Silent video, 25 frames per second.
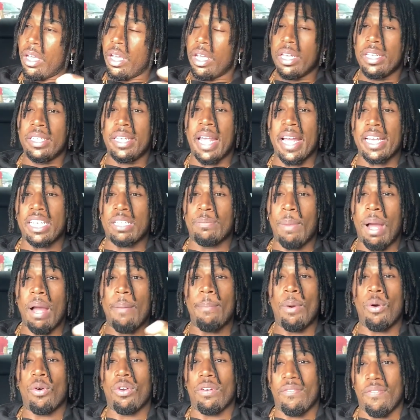that's my
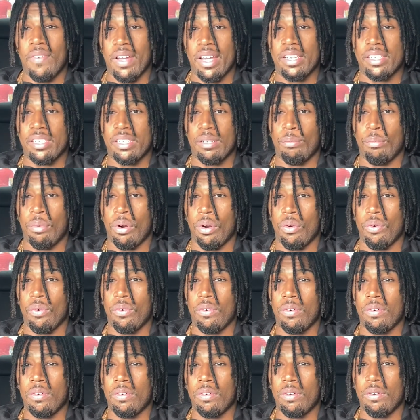motivation, bro.
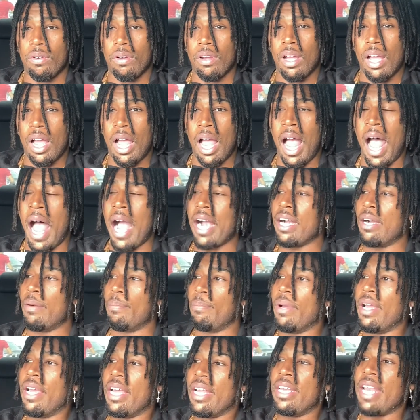I
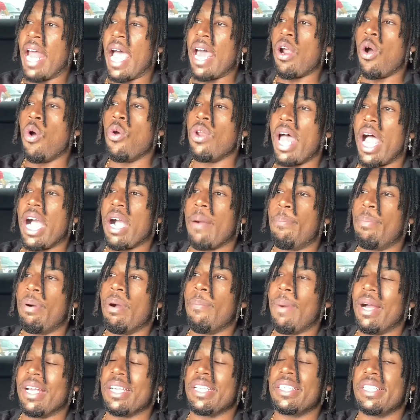could not only I could put
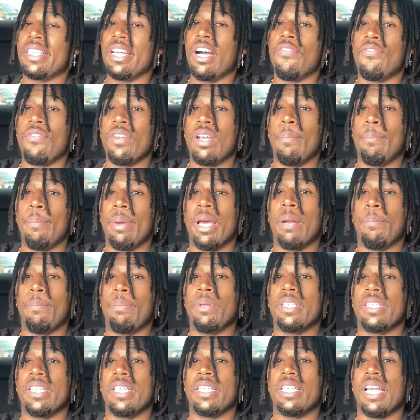myself in a better
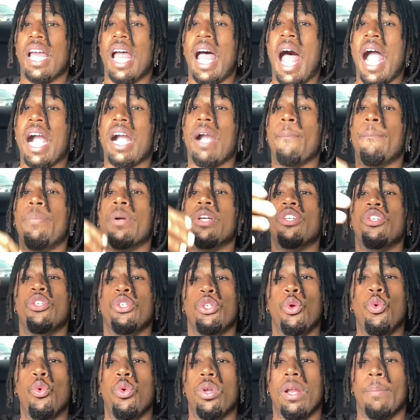position, I could put
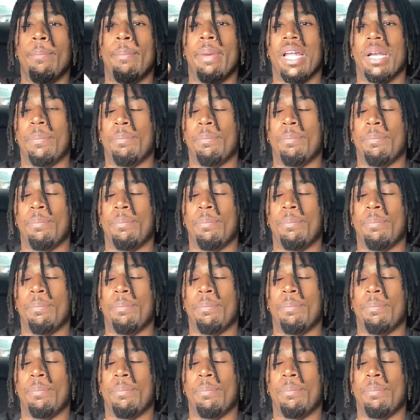you in a better